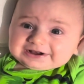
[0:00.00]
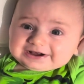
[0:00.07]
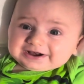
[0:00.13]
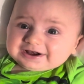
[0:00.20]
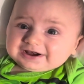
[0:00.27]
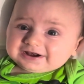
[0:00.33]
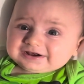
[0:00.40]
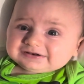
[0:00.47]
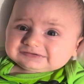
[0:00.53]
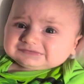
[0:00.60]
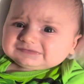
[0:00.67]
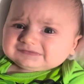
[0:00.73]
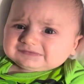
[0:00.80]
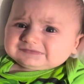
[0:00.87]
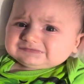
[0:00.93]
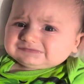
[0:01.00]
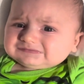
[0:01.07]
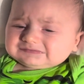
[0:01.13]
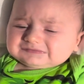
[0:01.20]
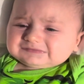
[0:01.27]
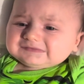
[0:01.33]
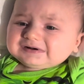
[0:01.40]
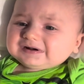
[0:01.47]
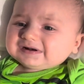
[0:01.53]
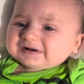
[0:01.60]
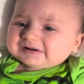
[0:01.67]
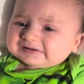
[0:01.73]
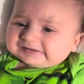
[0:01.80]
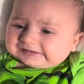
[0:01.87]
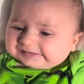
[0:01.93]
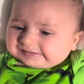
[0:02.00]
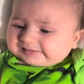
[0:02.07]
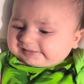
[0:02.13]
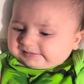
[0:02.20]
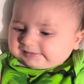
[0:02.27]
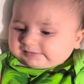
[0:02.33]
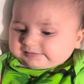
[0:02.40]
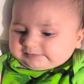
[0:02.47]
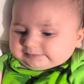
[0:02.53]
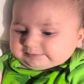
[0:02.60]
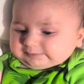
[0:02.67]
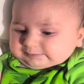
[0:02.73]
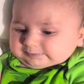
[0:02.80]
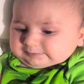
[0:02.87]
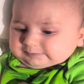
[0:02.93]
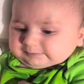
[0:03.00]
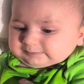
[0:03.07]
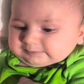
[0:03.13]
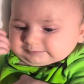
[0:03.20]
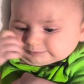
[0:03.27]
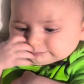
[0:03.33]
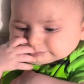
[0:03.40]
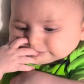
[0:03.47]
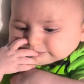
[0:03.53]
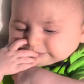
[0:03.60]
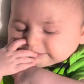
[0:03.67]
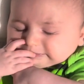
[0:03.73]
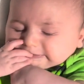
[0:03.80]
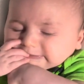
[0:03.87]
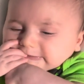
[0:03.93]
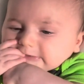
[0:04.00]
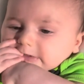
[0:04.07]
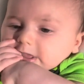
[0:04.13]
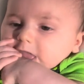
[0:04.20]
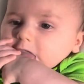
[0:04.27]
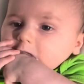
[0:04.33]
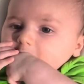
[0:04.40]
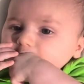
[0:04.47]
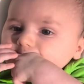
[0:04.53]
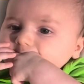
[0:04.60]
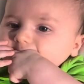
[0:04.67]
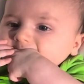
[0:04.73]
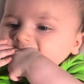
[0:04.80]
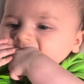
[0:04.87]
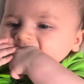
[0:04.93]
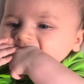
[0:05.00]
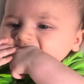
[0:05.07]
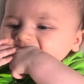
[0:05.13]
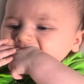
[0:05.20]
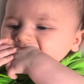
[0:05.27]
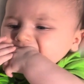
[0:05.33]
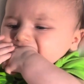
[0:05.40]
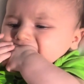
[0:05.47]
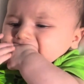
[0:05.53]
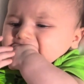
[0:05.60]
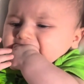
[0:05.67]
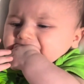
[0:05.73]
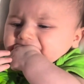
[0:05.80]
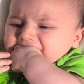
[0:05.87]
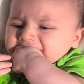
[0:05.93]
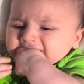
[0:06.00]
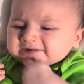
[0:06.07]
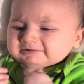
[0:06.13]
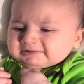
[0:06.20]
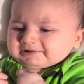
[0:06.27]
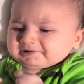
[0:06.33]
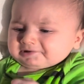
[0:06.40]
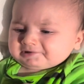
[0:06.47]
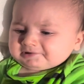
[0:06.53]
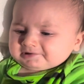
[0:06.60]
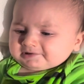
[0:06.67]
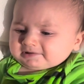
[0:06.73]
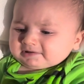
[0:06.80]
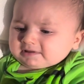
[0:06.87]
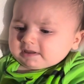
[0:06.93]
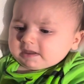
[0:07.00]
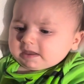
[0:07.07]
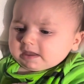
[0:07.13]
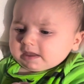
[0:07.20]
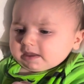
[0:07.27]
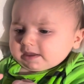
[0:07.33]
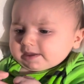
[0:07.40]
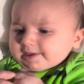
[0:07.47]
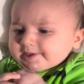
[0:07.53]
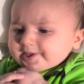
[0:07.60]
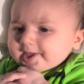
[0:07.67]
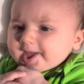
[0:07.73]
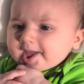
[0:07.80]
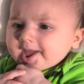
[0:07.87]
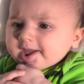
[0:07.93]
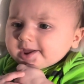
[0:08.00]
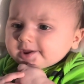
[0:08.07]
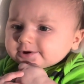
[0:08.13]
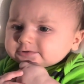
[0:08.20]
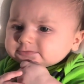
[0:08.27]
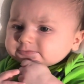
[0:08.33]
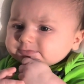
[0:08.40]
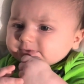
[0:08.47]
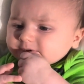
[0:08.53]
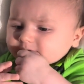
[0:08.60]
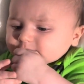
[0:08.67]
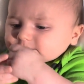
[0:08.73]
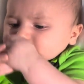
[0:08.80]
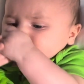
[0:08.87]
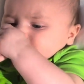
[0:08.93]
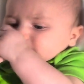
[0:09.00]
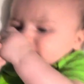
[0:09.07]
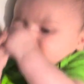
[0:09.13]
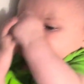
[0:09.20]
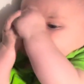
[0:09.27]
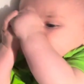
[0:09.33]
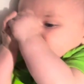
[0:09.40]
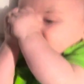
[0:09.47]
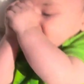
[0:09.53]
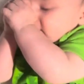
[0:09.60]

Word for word: is between thirty-six to forty-six centimeters. And it just says it prevents the flat back of the head, and it